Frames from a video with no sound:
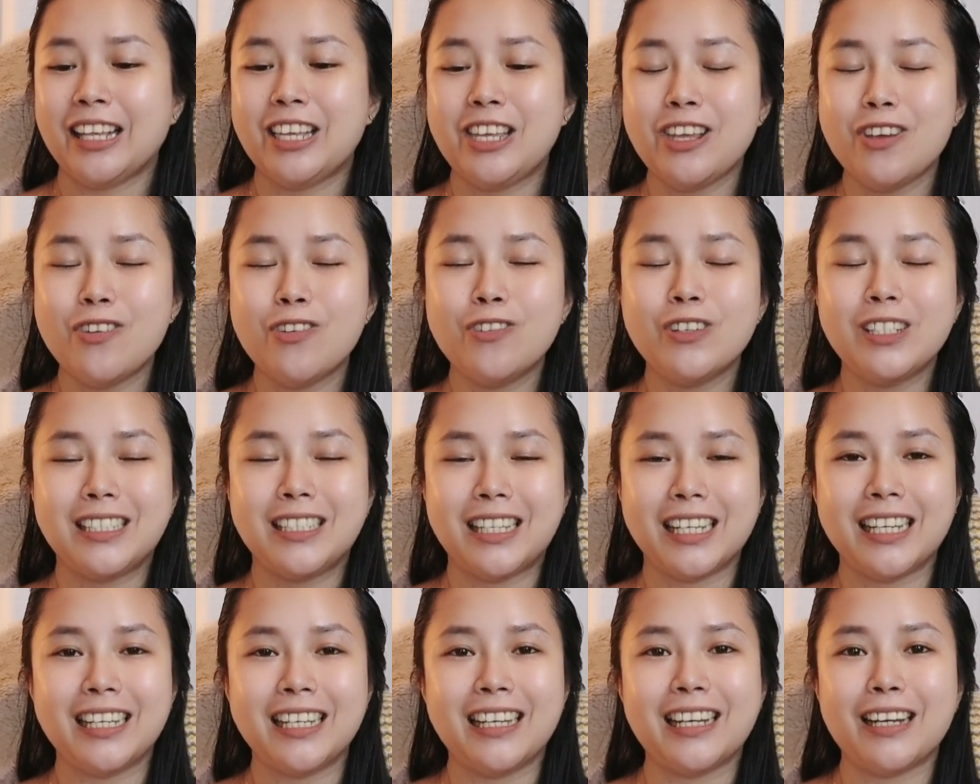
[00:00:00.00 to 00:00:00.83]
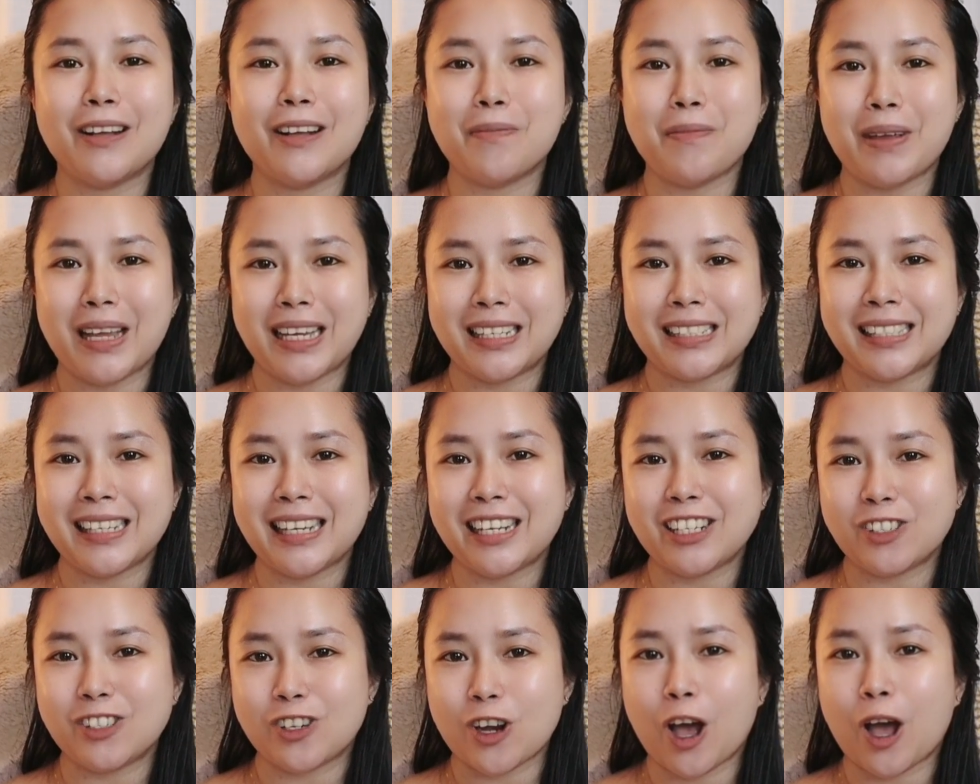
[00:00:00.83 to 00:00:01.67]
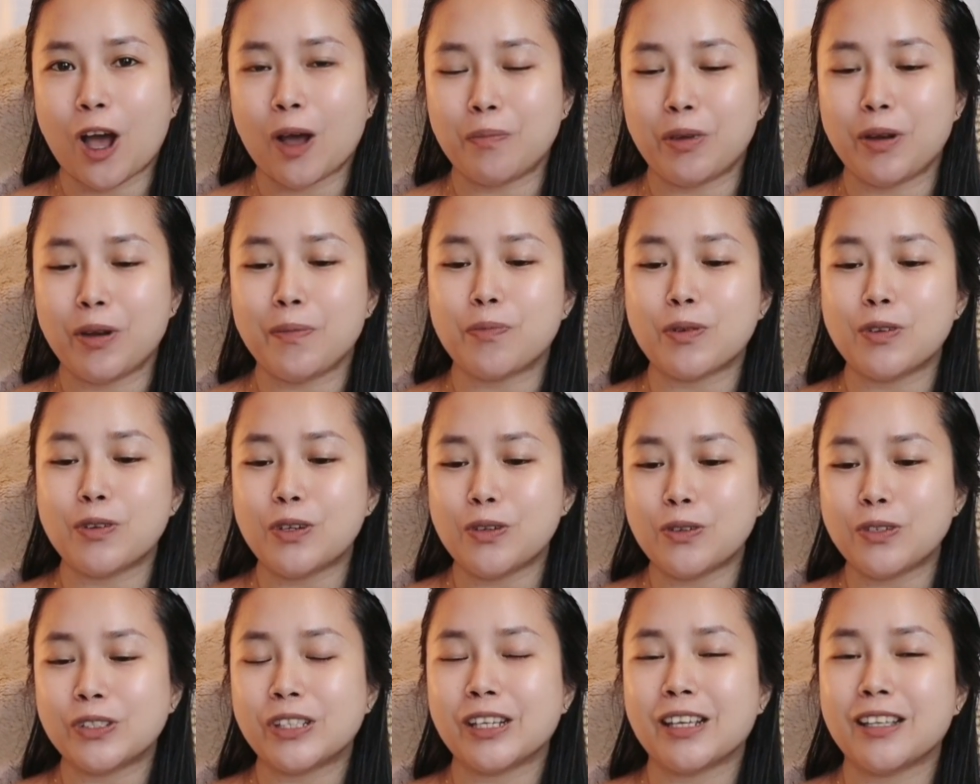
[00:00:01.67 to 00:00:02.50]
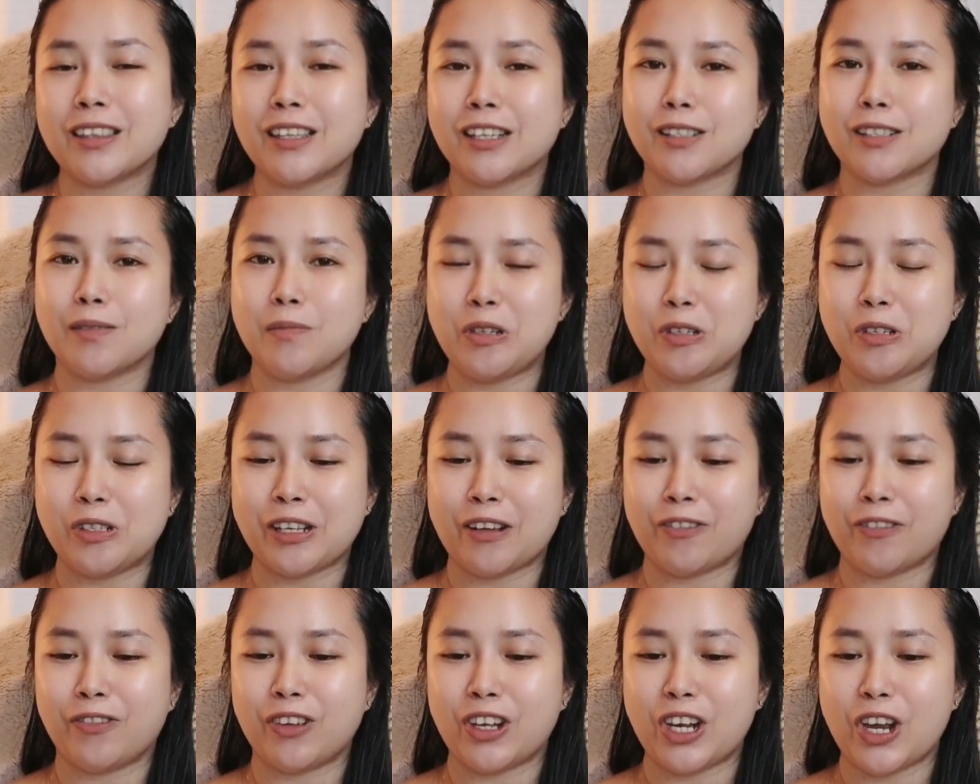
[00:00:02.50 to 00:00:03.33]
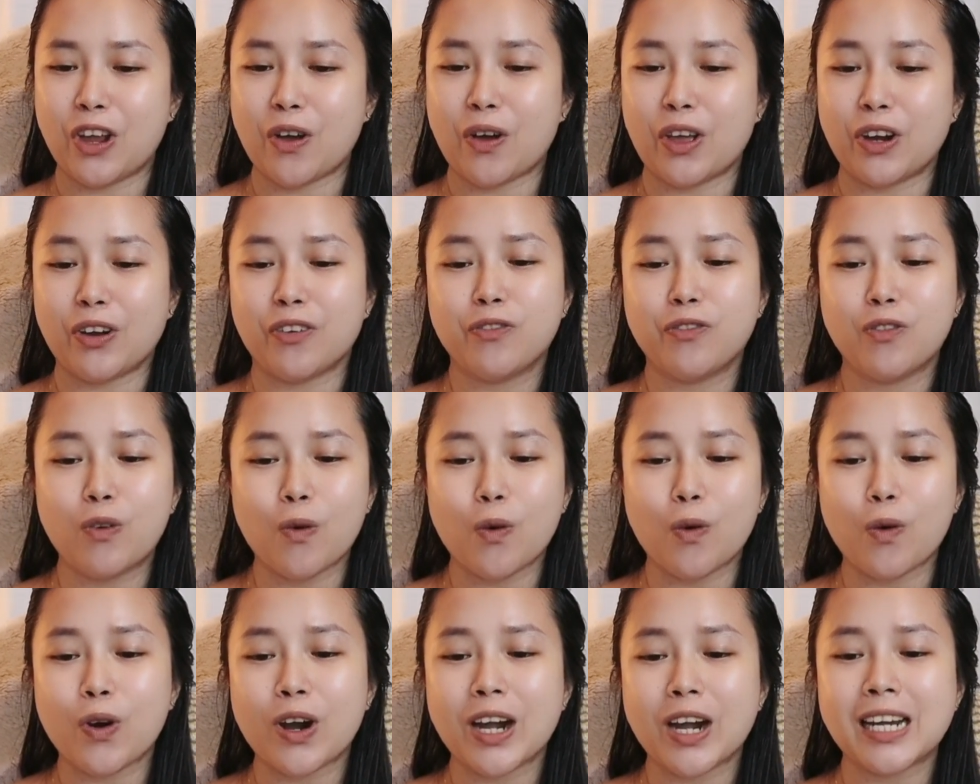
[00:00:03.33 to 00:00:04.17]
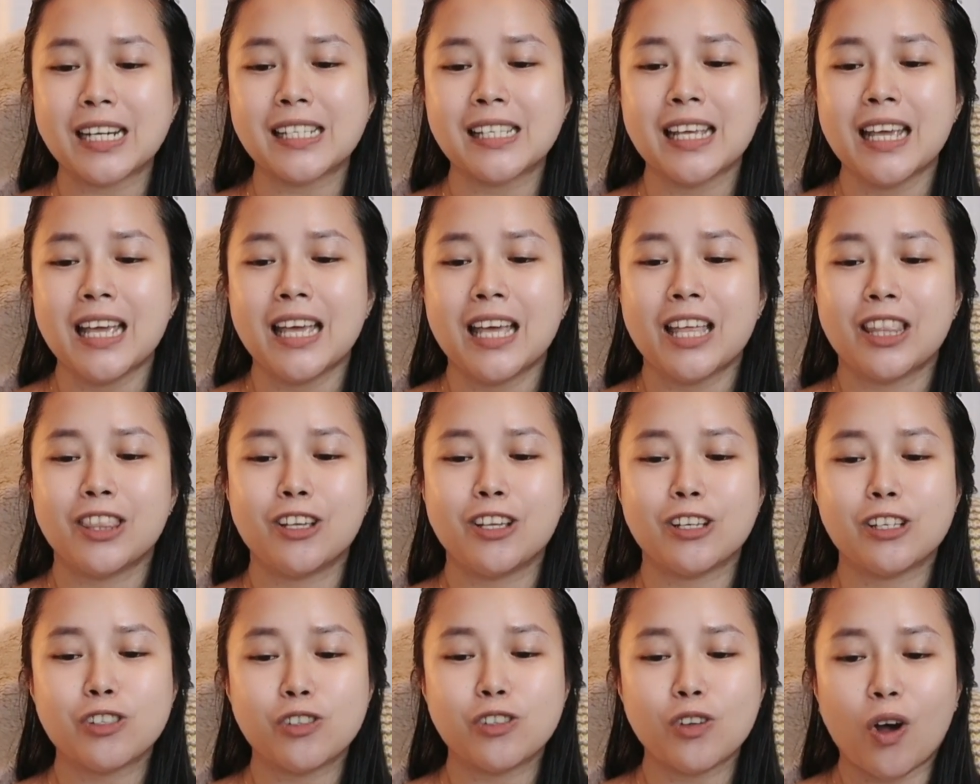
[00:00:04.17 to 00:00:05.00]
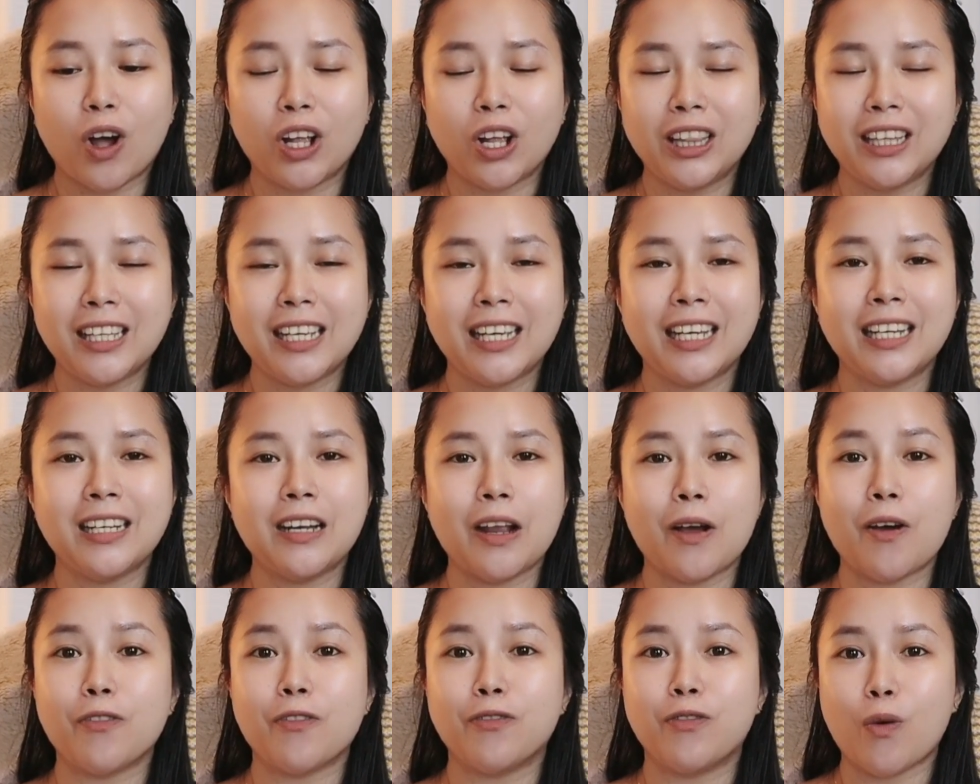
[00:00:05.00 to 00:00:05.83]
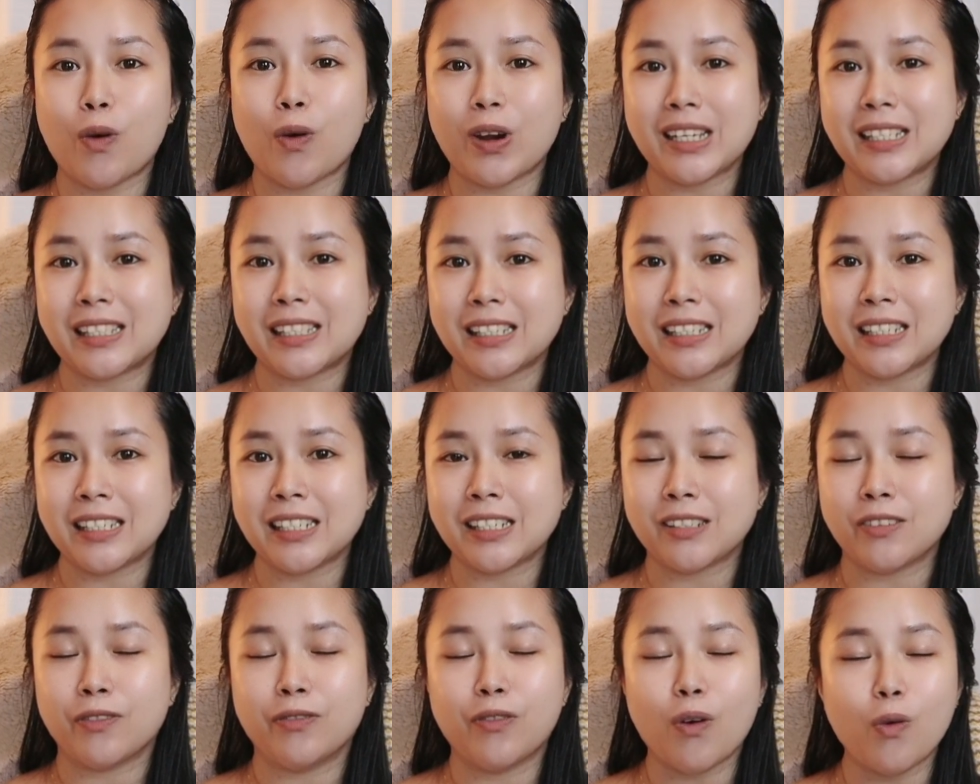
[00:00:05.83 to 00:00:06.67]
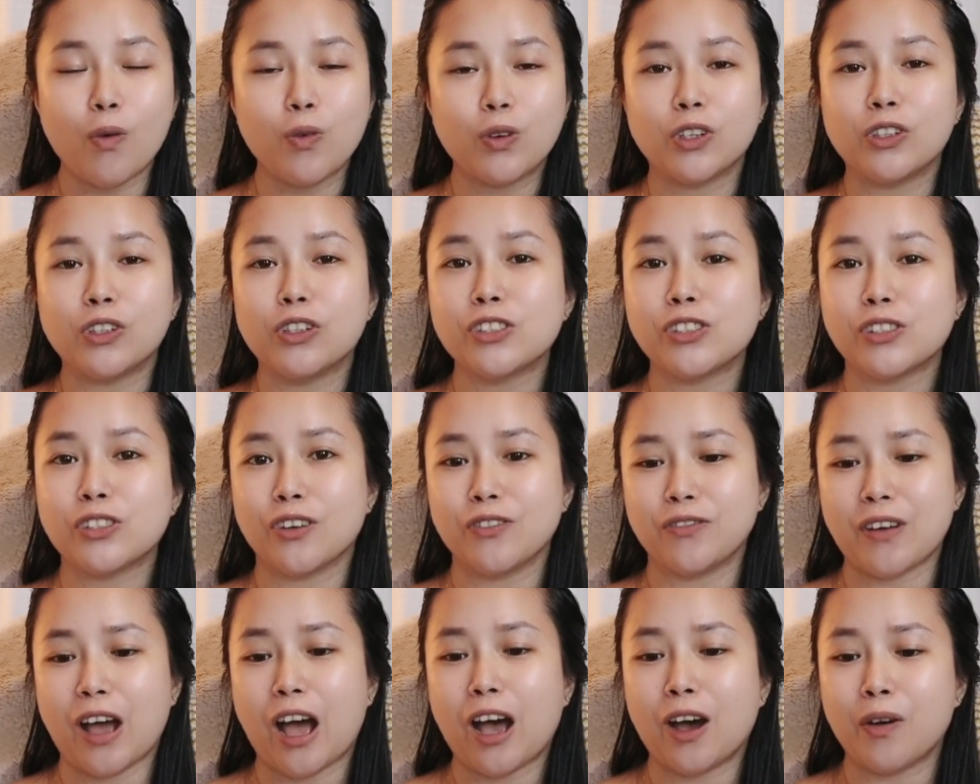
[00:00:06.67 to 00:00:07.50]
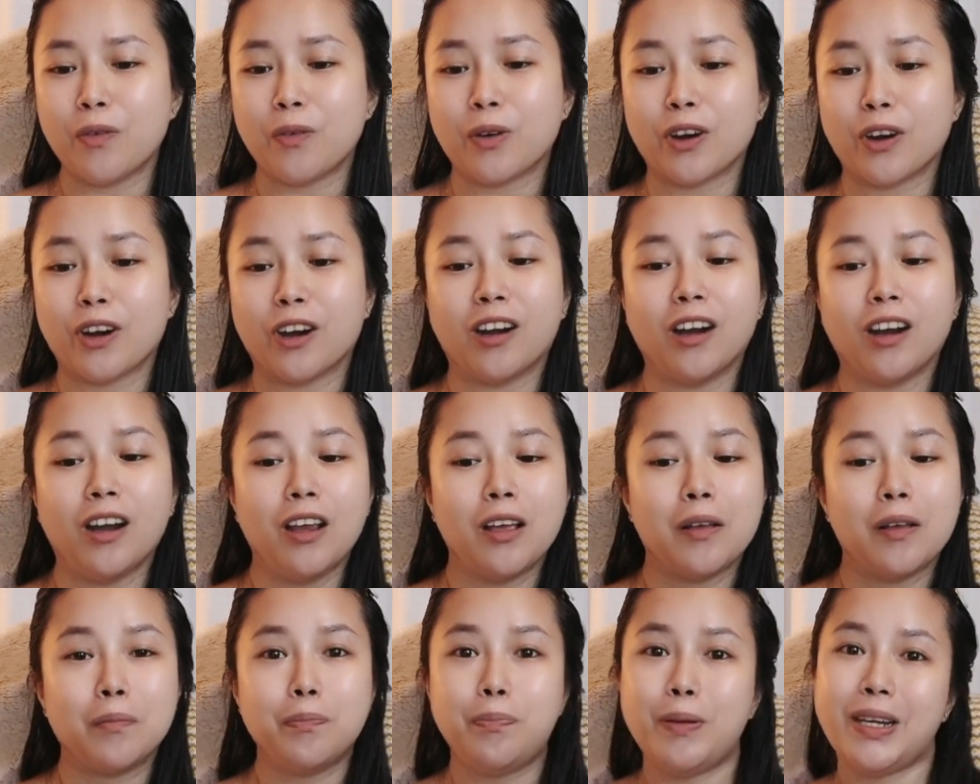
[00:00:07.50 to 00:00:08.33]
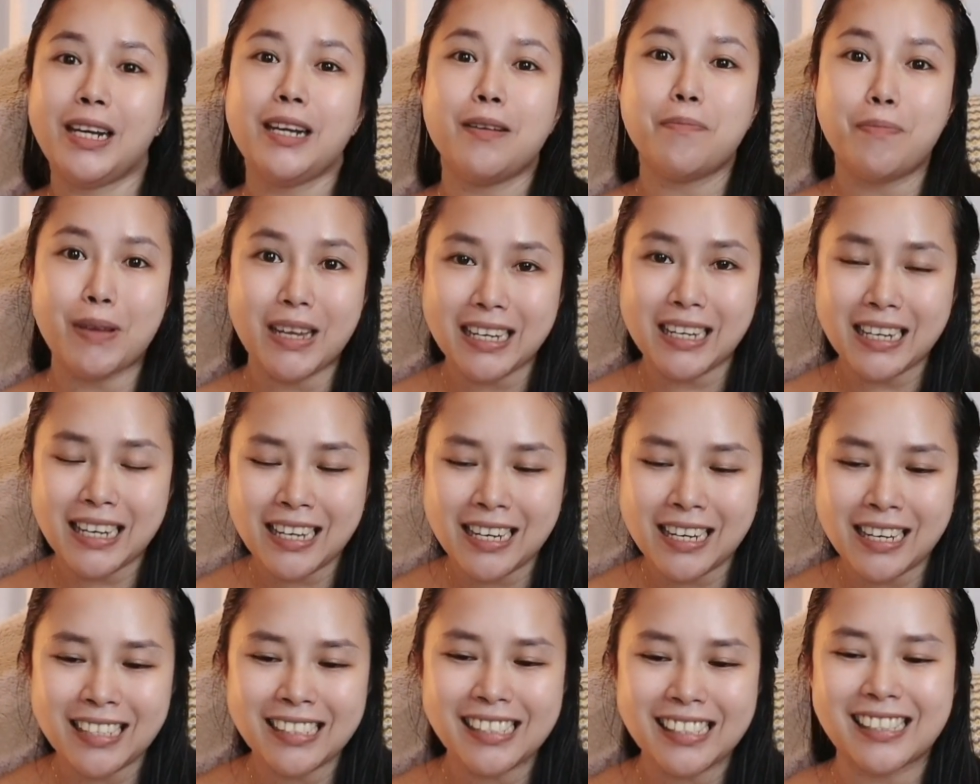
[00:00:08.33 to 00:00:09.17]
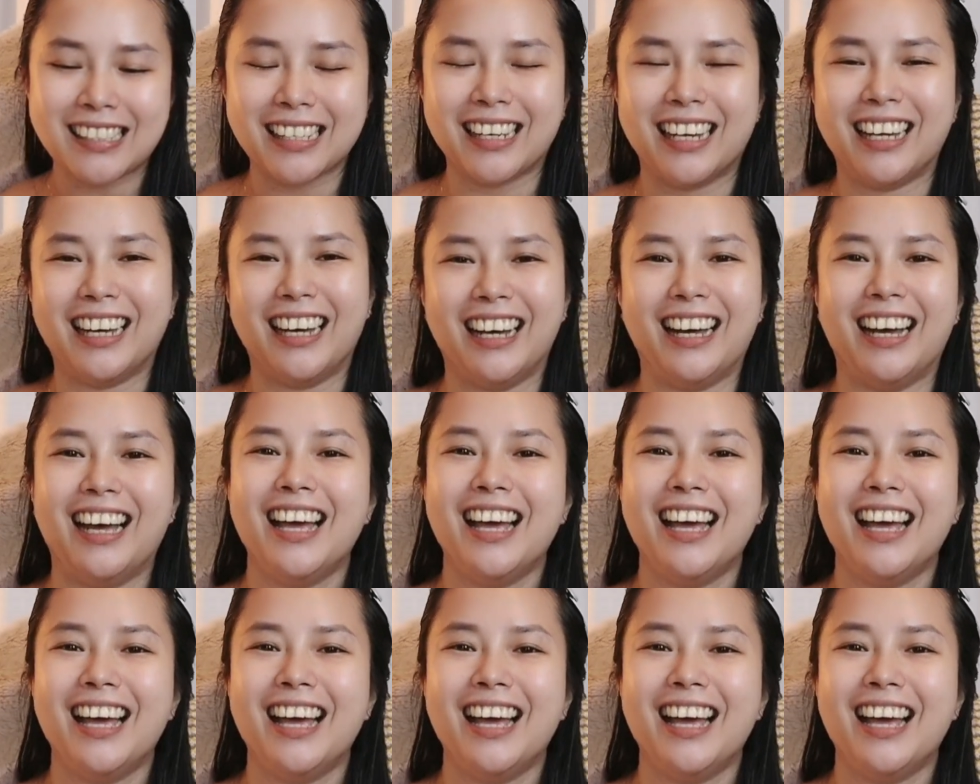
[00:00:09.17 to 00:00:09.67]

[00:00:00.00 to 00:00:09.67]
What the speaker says: You did an amazing job in producing this music video. And of course, the solid voices, vocals of our Bini Binis,